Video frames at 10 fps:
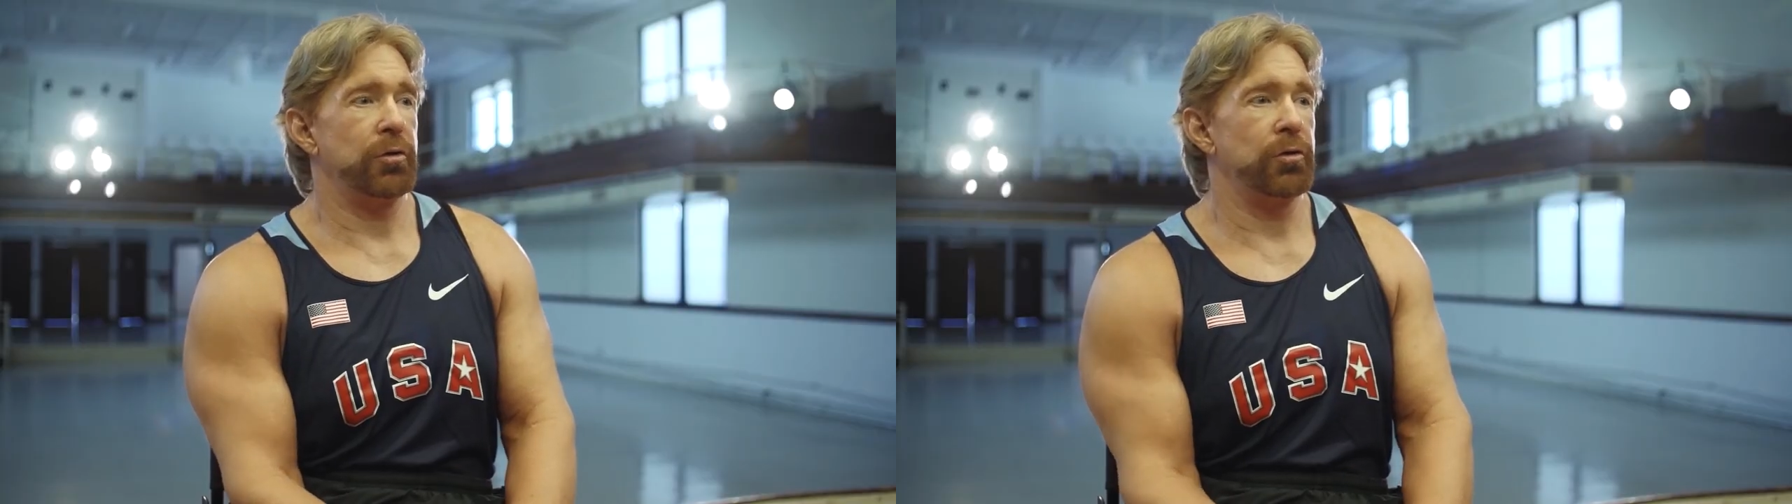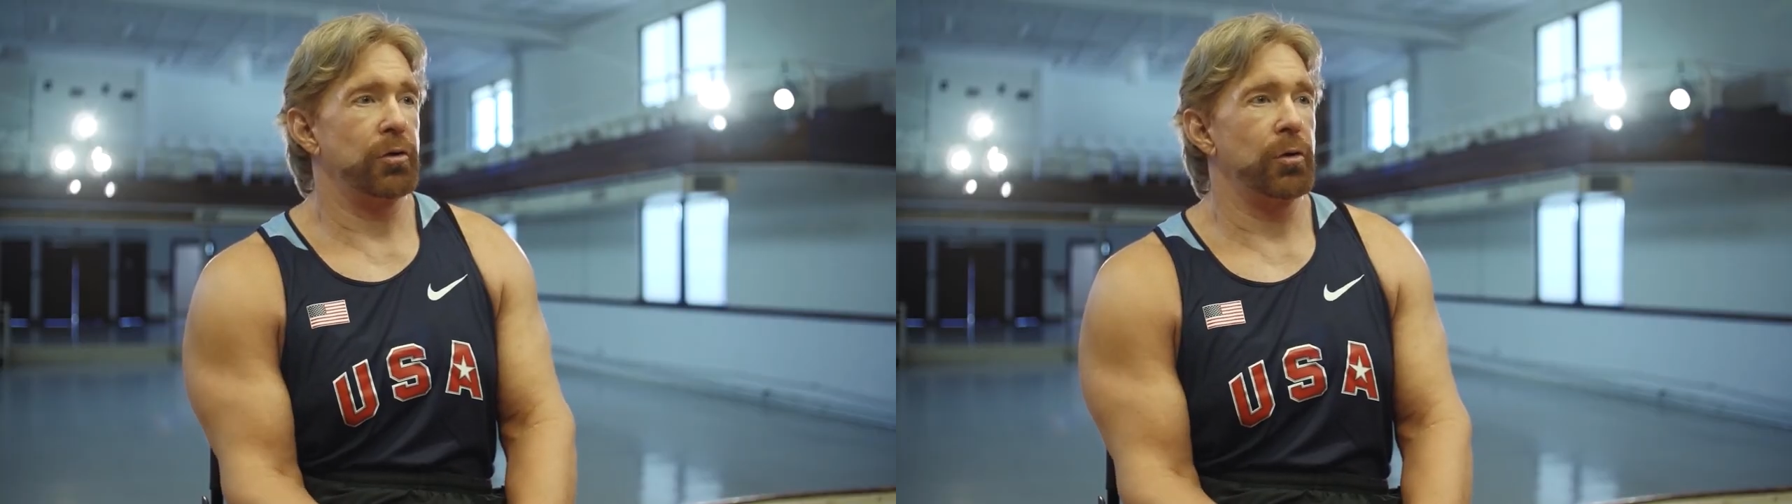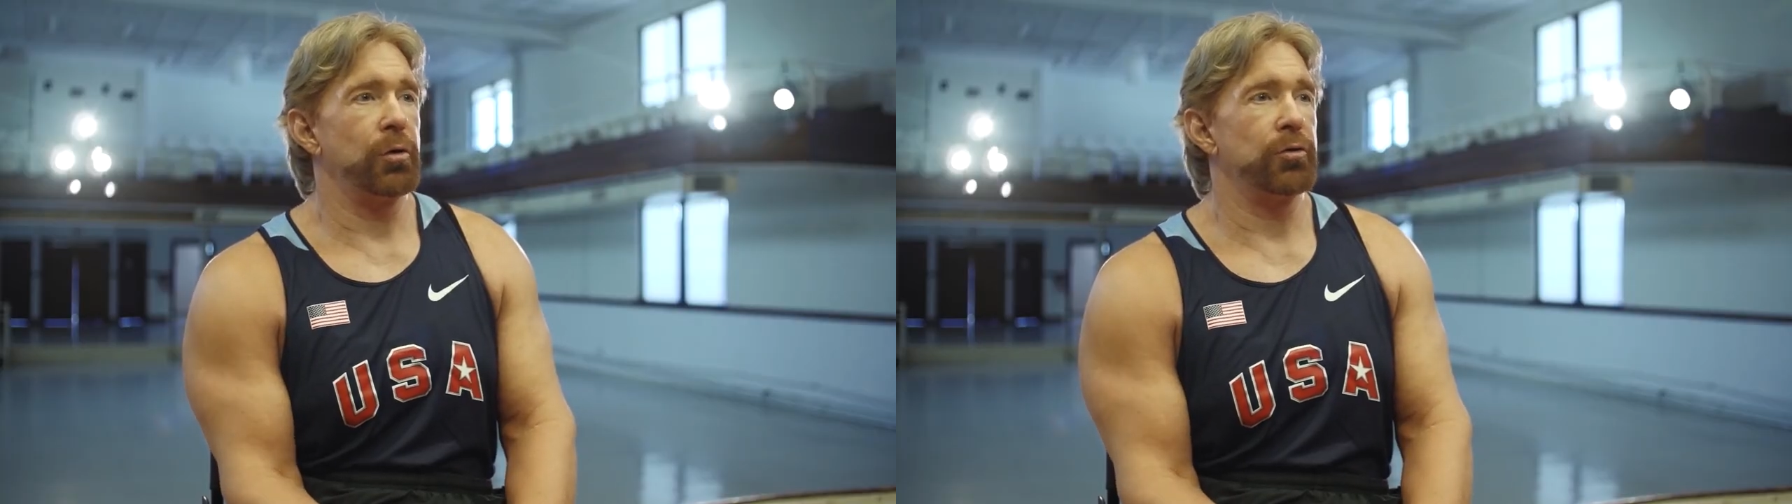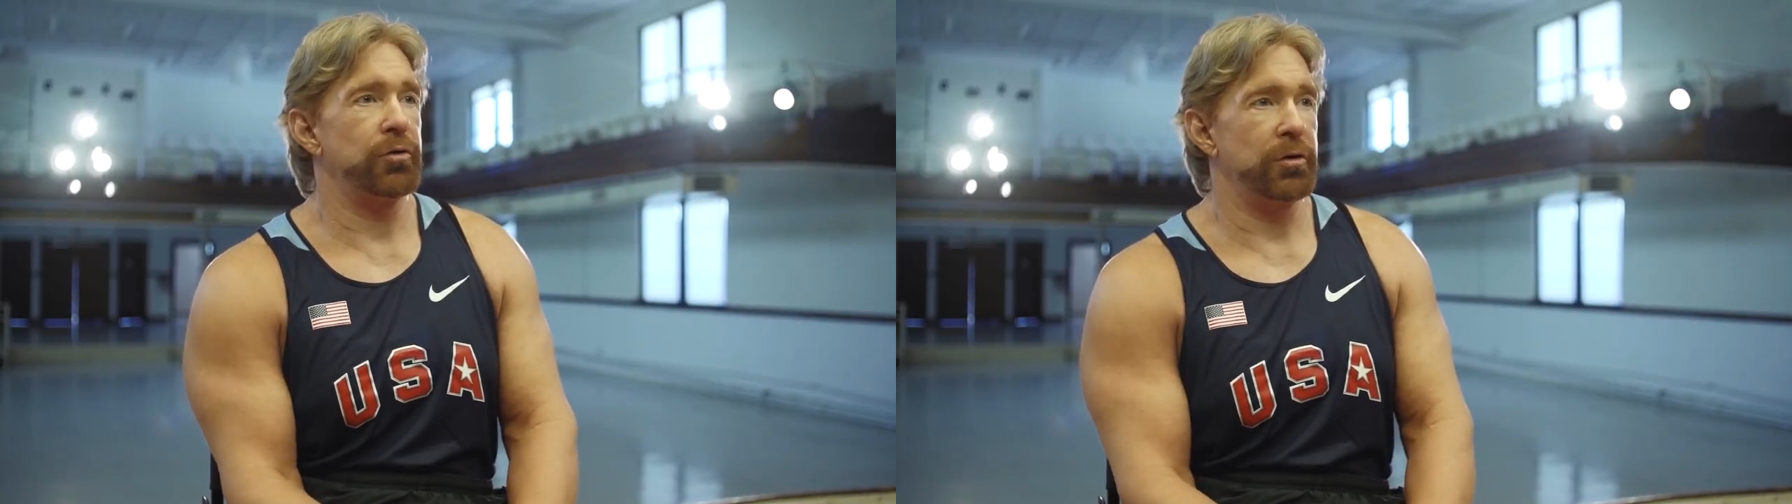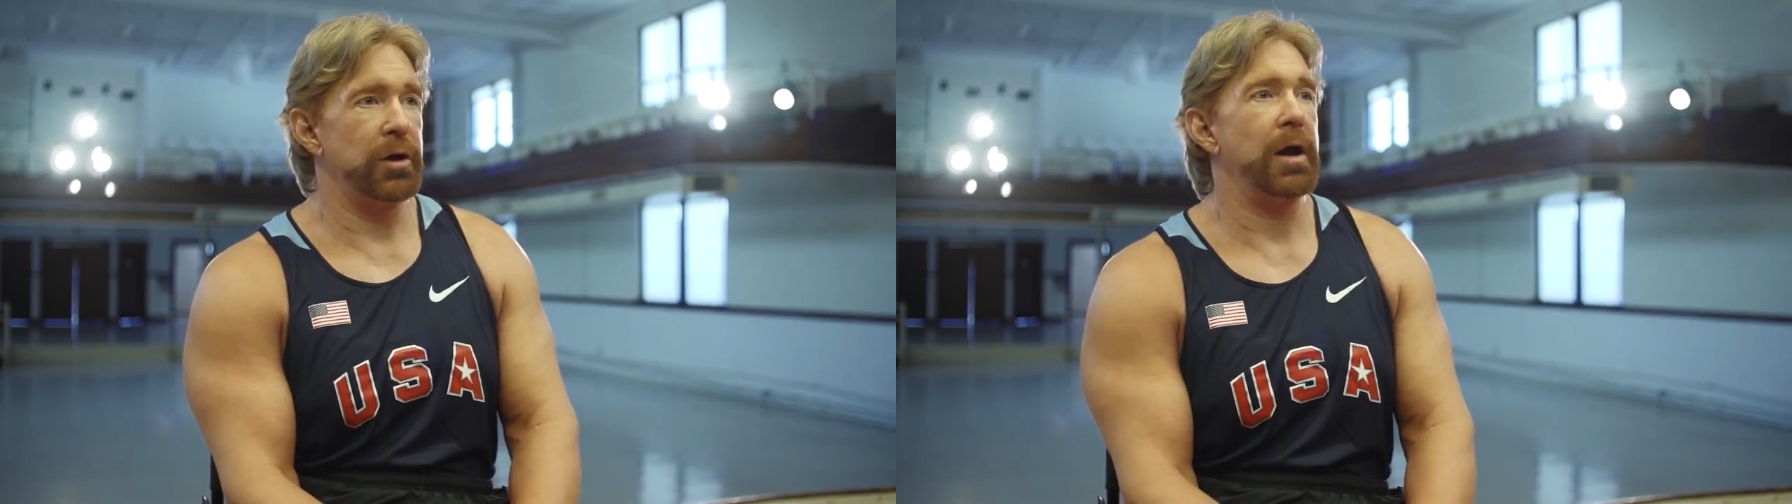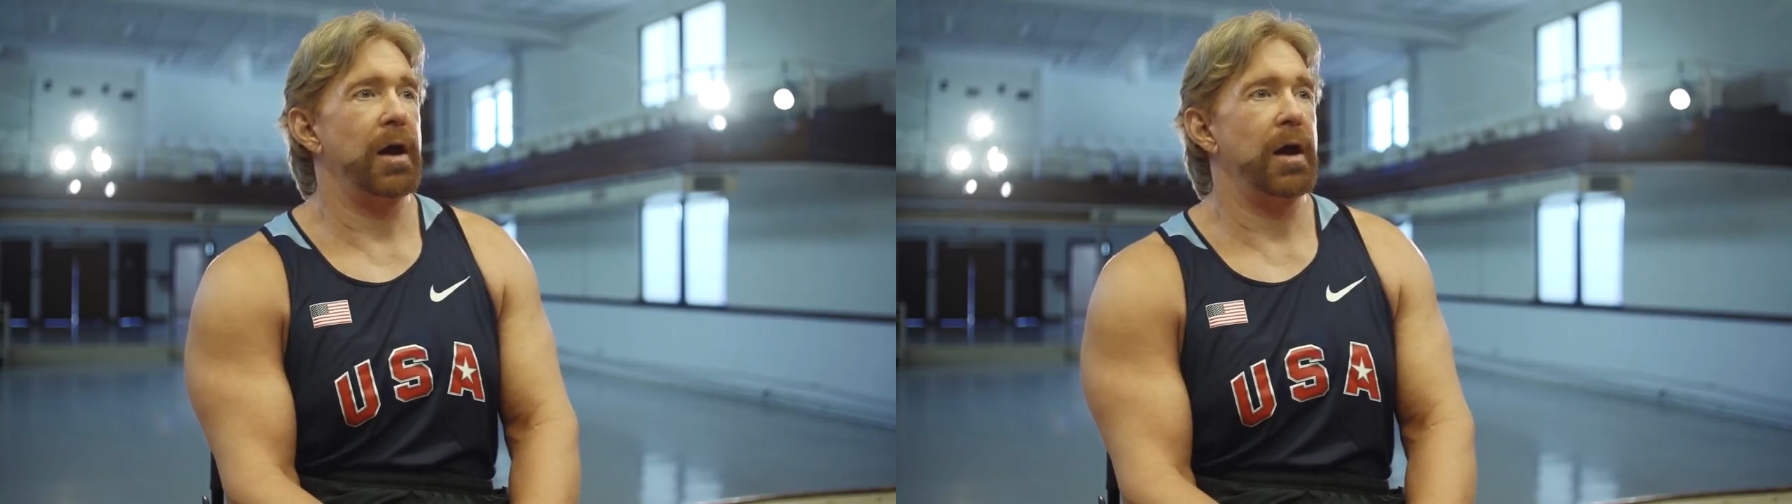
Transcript: the goals that they